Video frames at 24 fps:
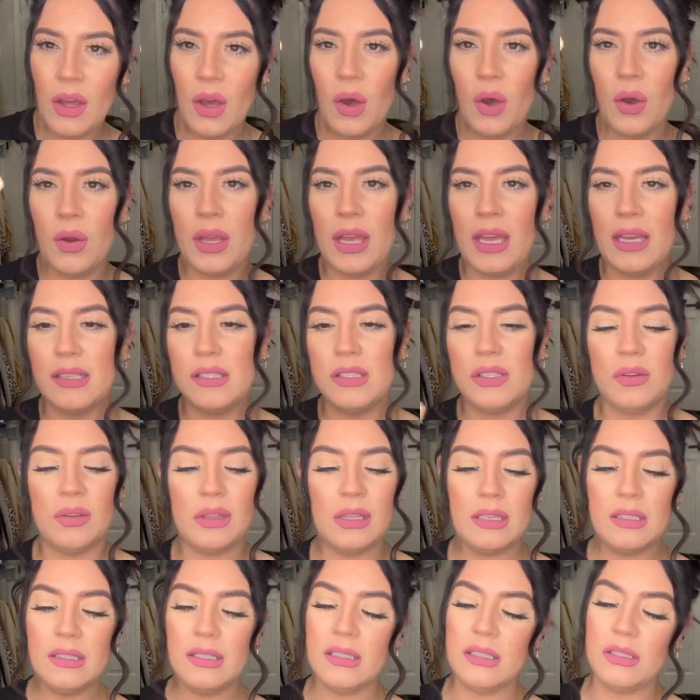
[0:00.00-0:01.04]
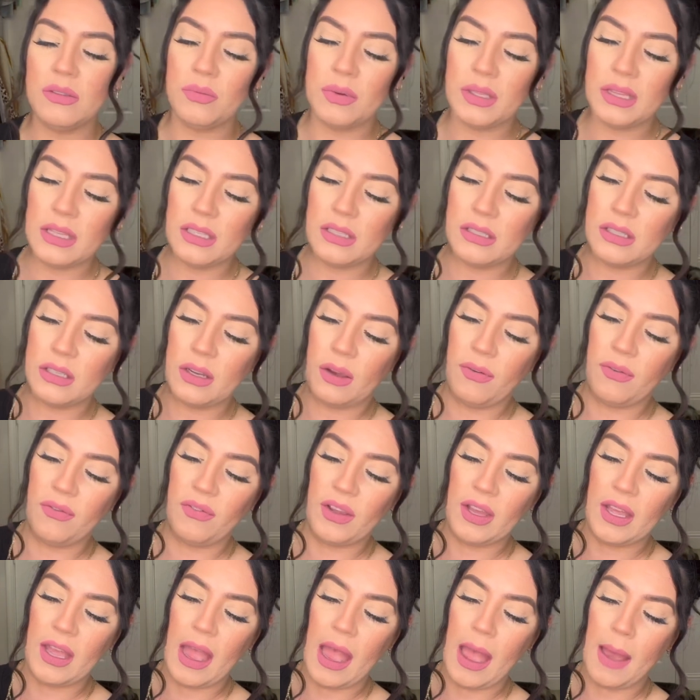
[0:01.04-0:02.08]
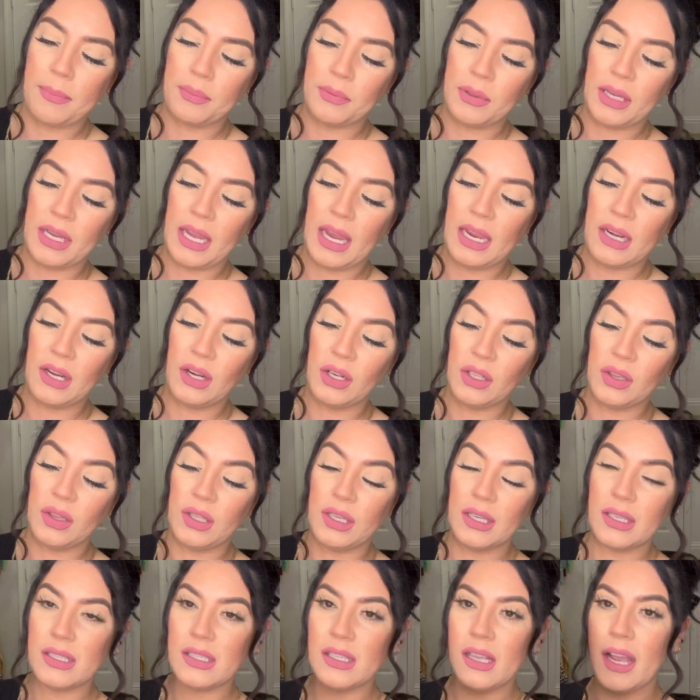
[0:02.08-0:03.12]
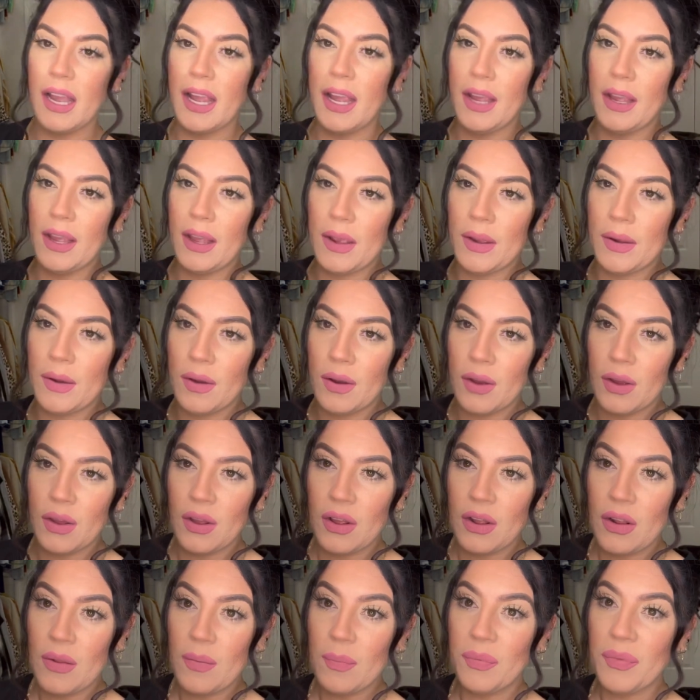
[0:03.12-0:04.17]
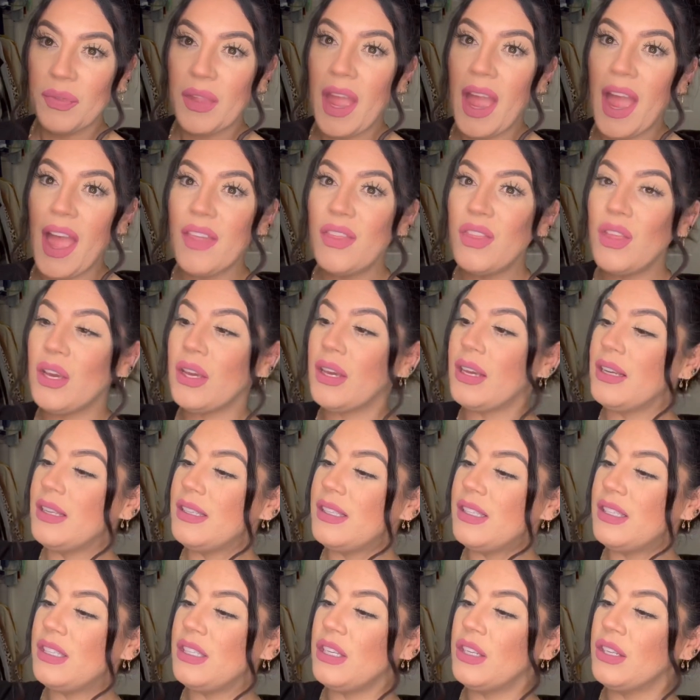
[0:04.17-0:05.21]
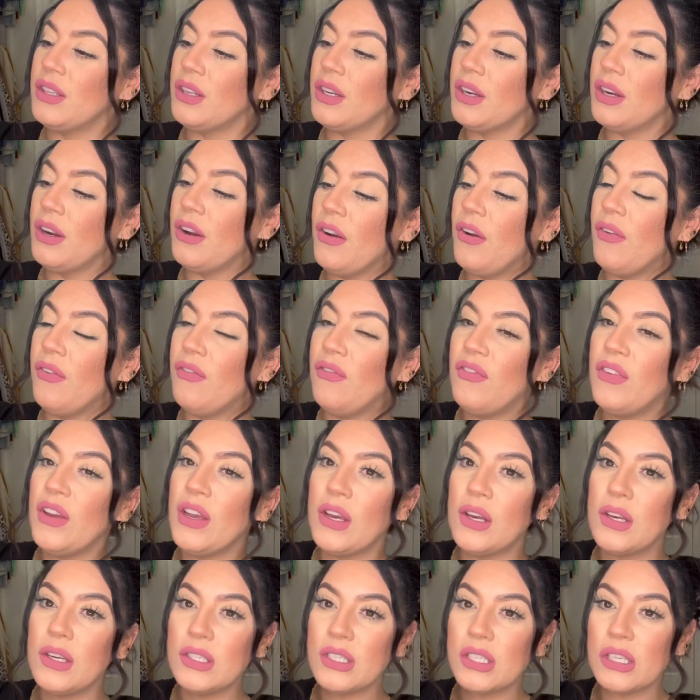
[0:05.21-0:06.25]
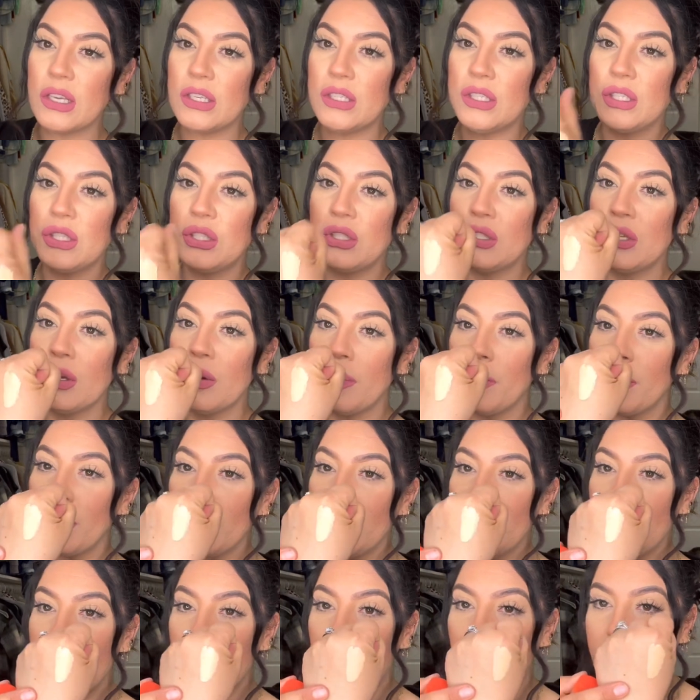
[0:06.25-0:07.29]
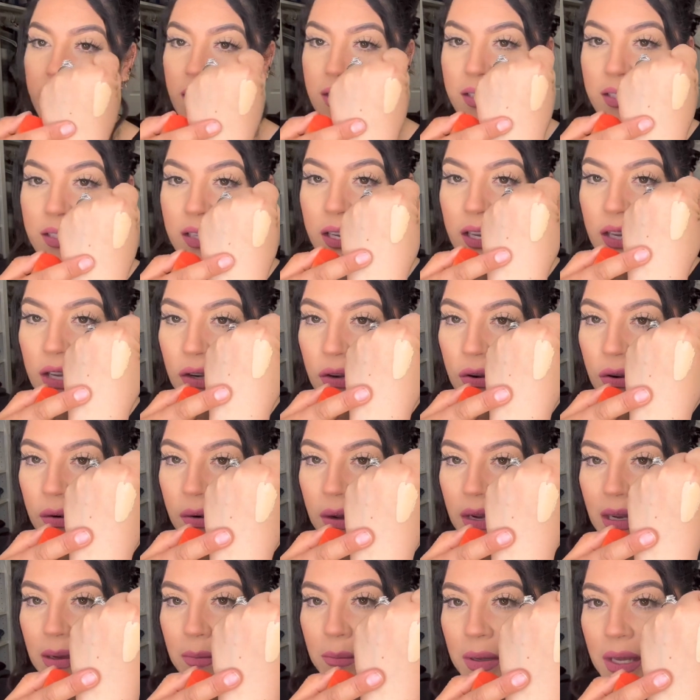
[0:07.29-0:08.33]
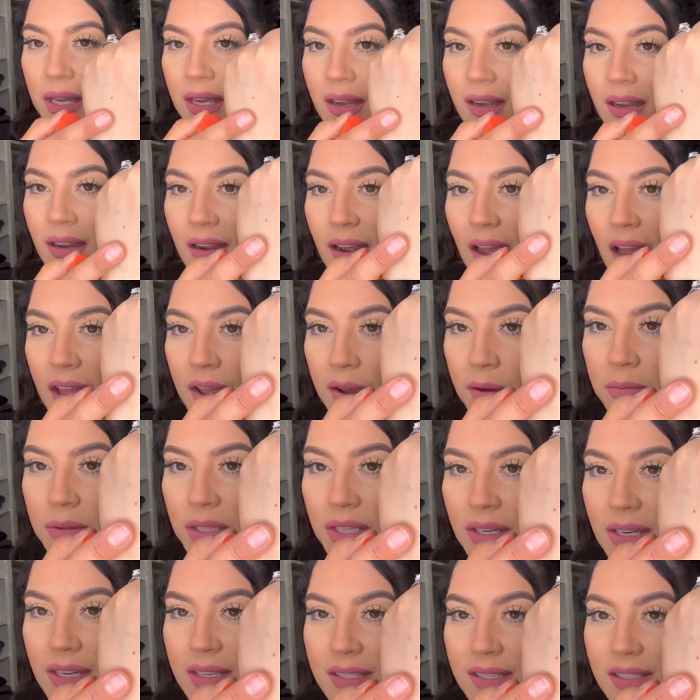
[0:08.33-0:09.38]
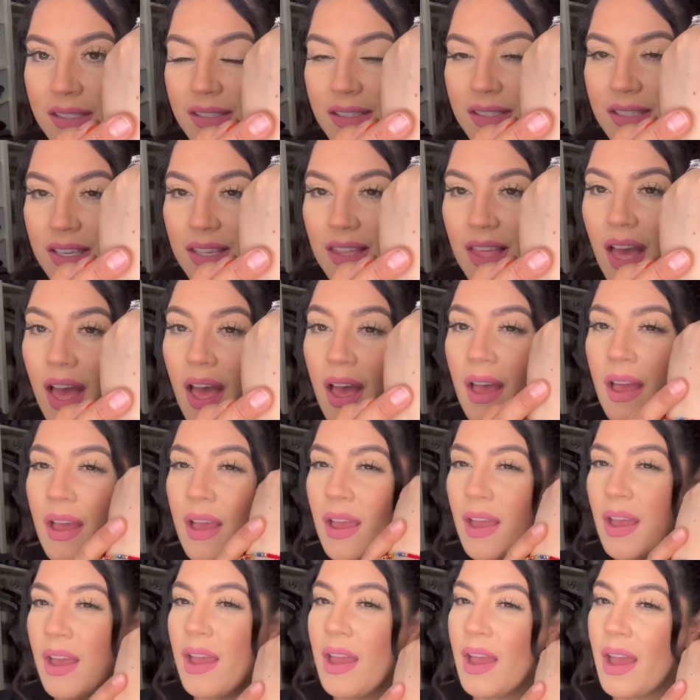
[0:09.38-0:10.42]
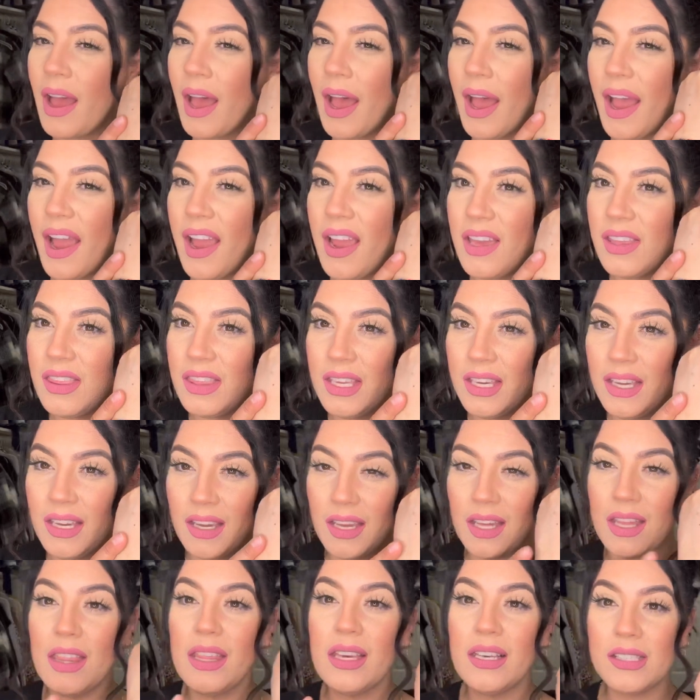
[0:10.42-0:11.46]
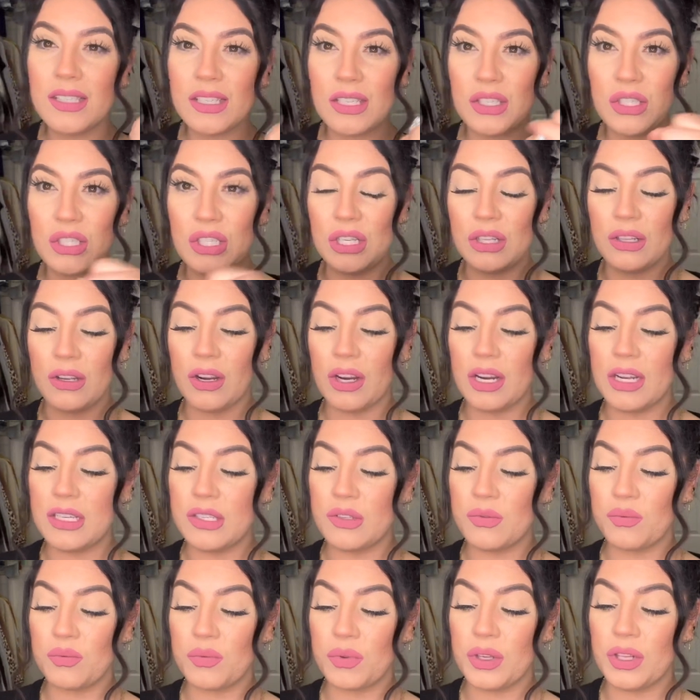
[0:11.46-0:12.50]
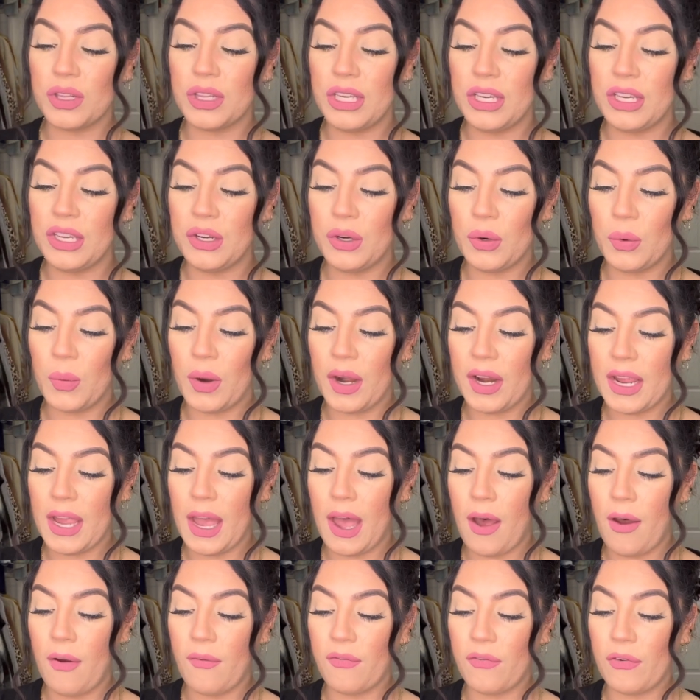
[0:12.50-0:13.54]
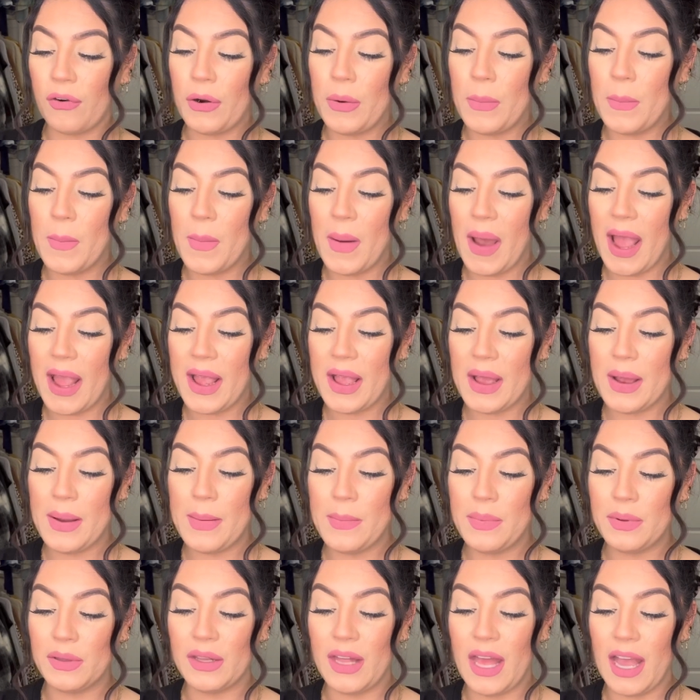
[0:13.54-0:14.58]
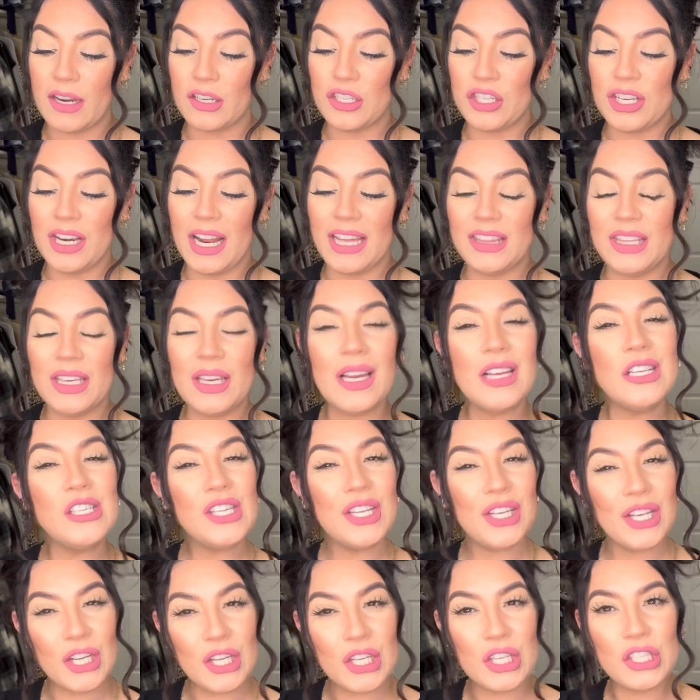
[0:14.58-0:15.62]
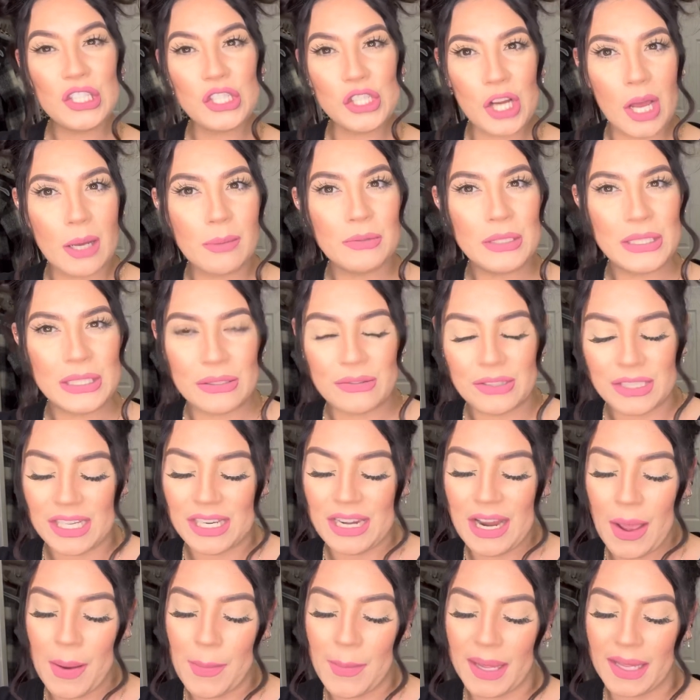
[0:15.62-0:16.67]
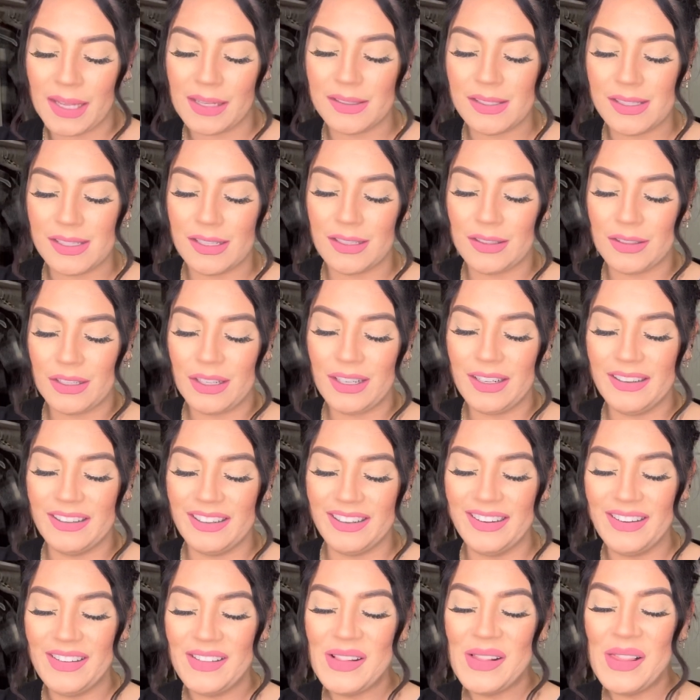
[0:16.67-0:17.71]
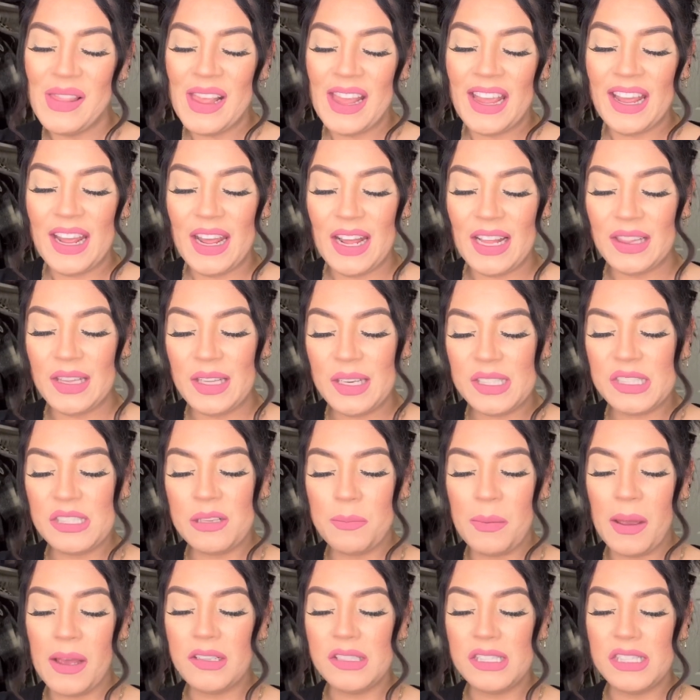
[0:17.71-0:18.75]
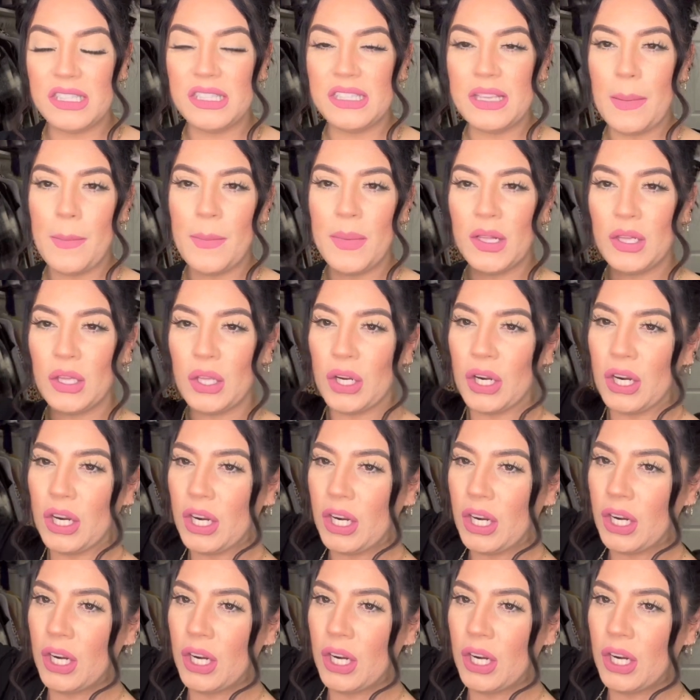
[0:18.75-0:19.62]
Okay, so this is what the doe foot applicator looks like, and the concealer feels super nice and creamy. I hope that you guys can see that. I think this concealer is really going to work out for my complexion. I think I did a good job choosing out my concealer. It looks about similar